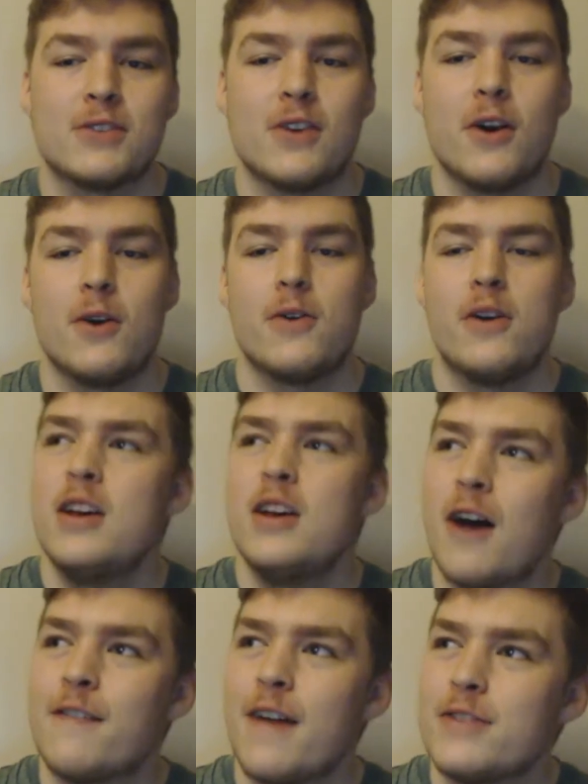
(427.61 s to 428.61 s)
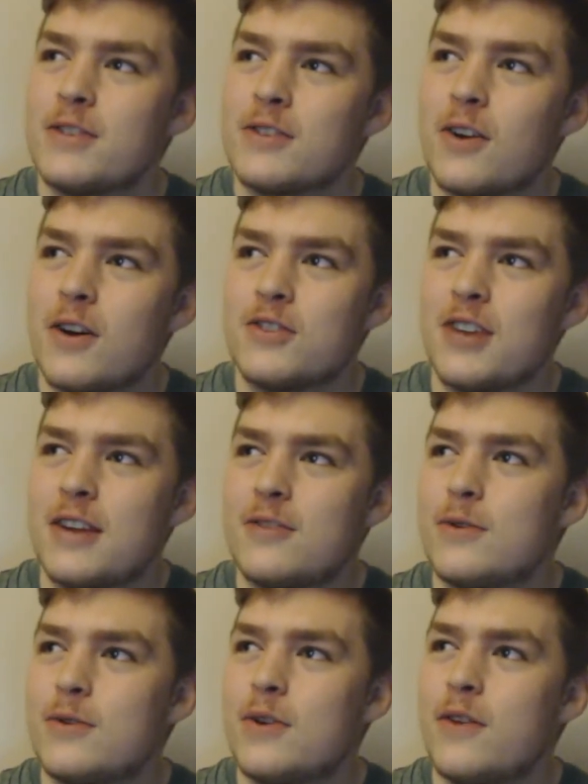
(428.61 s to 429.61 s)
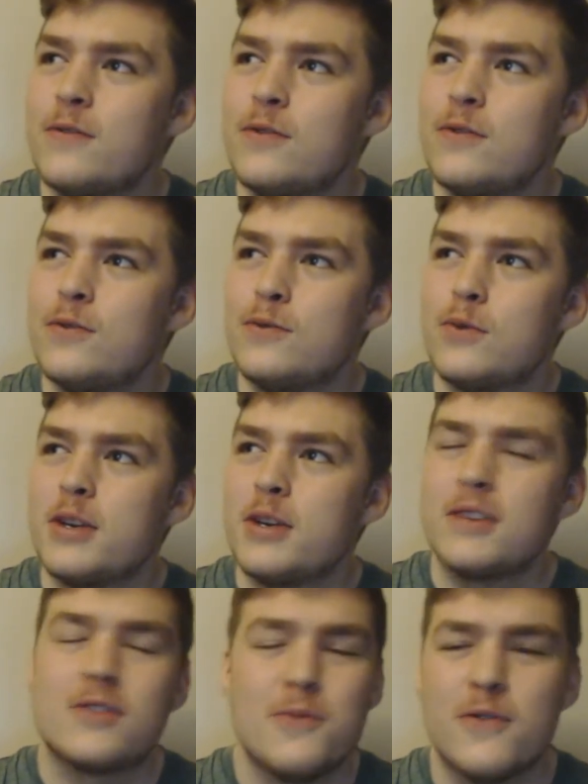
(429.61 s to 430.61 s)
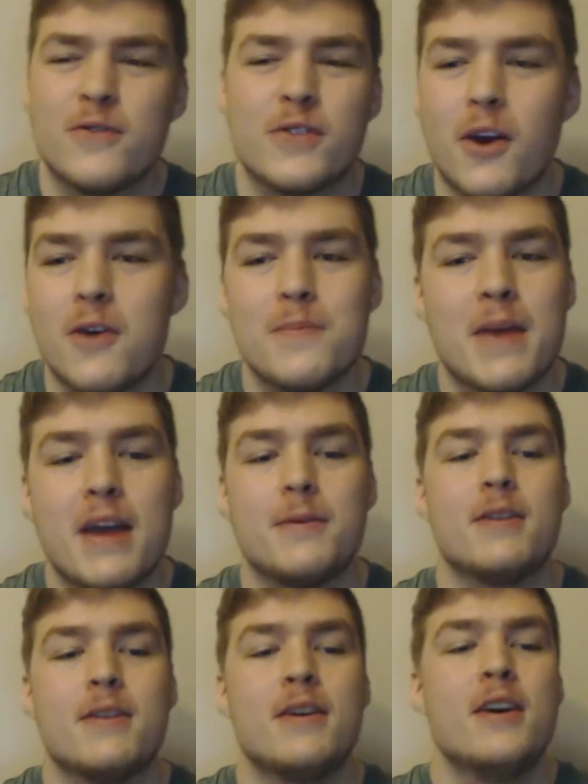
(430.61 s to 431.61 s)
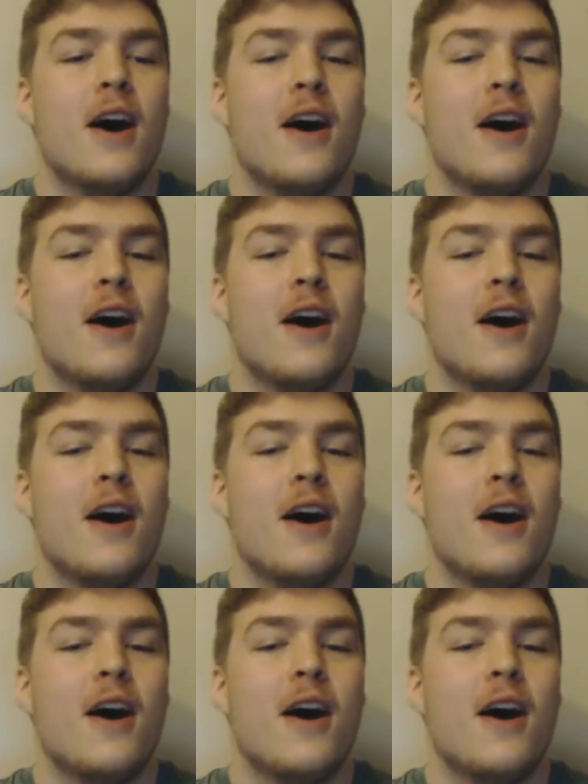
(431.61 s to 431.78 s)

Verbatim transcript: So I found this guy's channel a few weeks, a month ago maybe.